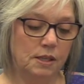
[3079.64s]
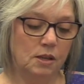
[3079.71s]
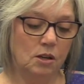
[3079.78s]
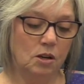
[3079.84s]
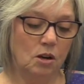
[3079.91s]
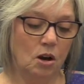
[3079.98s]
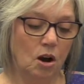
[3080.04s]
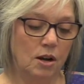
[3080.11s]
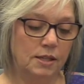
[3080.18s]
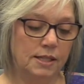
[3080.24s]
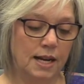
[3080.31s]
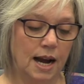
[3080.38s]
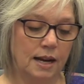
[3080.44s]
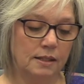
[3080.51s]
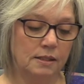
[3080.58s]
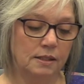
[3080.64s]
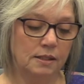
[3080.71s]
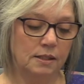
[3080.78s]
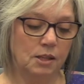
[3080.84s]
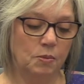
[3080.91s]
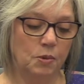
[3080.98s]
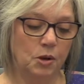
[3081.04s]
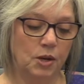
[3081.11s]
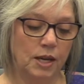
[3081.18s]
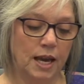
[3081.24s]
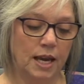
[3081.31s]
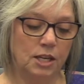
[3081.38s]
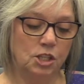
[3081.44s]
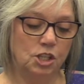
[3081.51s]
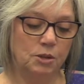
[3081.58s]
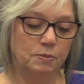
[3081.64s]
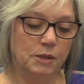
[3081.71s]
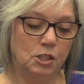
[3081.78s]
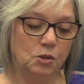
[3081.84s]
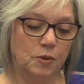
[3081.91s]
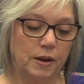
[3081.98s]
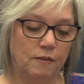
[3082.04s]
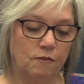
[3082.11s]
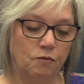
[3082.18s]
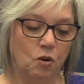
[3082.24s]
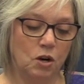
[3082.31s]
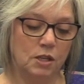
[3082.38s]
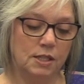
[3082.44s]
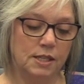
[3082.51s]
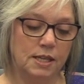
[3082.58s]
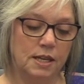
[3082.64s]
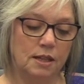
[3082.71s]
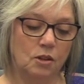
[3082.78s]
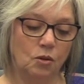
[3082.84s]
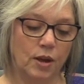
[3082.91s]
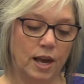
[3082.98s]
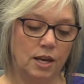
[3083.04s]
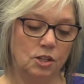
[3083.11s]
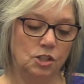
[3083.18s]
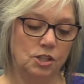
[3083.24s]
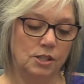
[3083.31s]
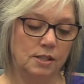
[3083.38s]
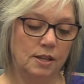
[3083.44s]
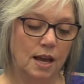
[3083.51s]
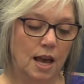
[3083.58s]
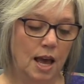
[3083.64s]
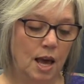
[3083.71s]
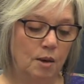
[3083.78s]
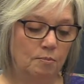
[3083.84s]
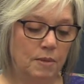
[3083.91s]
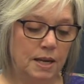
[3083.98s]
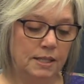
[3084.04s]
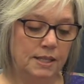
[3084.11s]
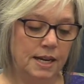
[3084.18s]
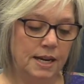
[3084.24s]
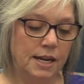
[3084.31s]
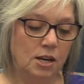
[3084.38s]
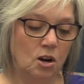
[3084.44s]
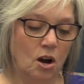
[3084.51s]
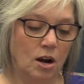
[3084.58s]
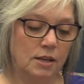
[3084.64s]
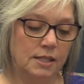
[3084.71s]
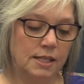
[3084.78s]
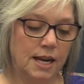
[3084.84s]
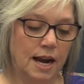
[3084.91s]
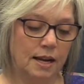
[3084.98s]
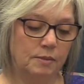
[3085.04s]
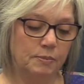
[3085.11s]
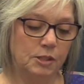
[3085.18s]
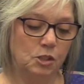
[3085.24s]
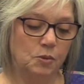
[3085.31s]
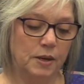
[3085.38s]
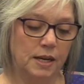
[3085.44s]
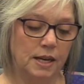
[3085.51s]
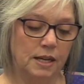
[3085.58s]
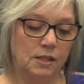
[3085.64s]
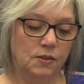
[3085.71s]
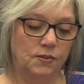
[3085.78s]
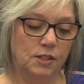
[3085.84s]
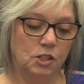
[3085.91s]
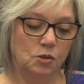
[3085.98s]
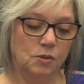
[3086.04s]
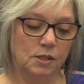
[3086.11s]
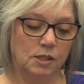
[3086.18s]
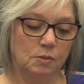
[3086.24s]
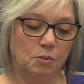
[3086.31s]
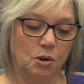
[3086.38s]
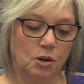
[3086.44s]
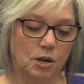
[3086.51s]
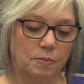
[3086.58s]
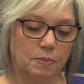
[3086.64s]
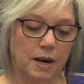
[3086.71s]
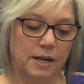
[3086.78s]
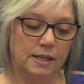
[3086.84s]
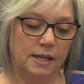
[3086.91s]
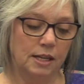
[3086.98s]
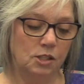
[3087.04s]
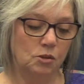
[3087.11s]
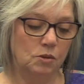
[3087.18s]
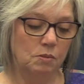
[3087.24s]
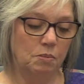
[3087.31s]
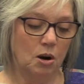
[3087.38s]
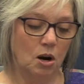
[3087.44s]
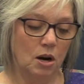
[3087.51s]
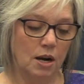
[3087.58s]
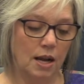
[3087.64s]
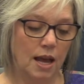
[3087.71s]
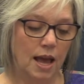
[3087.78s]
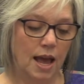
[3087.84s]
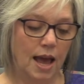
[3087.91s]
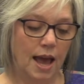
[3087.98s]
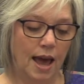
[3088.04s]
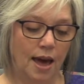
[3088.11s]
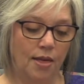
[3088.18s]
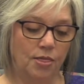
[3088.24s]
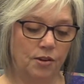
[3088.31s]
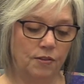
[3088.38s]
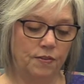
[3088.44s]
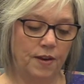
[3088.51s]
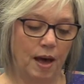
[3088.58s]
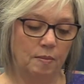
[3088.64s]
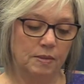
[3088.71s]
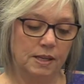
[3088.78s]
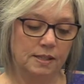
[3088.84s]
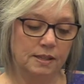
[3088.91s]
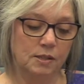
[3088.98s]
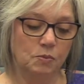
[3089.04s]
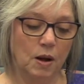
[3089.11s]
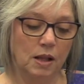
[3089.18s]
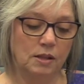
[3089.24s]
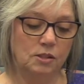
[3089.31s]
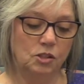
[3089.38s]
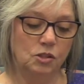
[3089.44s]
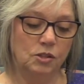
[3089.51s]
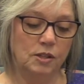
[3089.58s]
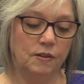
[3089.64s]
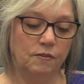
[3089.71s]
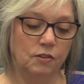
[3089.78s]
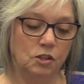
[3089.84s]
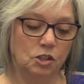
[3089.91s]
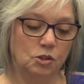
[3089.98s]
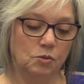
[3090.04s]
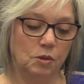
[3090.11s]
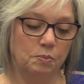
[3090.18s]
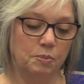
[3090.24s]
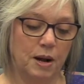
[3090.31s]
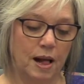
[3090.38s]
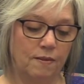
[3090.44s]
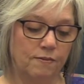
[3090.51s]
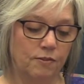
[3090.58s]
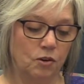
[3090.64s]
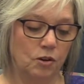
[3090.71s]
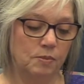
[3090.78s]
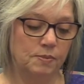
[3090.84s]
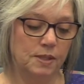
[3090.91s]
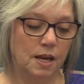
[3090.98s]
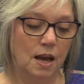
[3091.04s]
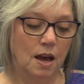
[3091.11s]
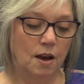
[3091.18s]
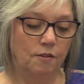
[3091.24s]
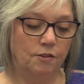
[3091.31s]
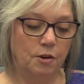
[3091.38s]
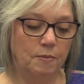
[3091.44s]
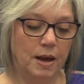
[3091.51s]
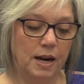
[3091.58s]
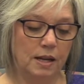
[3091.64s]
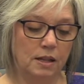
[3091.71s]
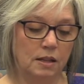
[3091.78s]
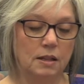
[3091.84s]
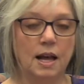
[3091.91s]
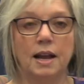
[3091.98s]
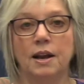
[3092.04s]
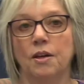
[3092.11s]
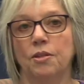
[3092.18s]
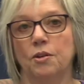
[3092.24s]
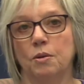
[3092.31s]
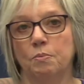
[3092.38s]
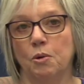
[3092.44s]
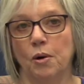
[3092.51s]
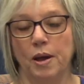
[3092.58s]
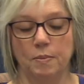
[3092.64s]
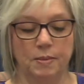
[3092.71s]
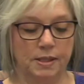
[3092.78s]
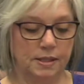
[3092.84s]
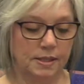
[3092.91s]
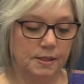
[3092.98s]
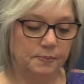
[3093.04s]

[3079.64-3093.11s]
contactless communication between 14 locations, maintaining contact between individuals supported by Touchwood Park and their families, as well as using virtual platforms for medical and other appointments.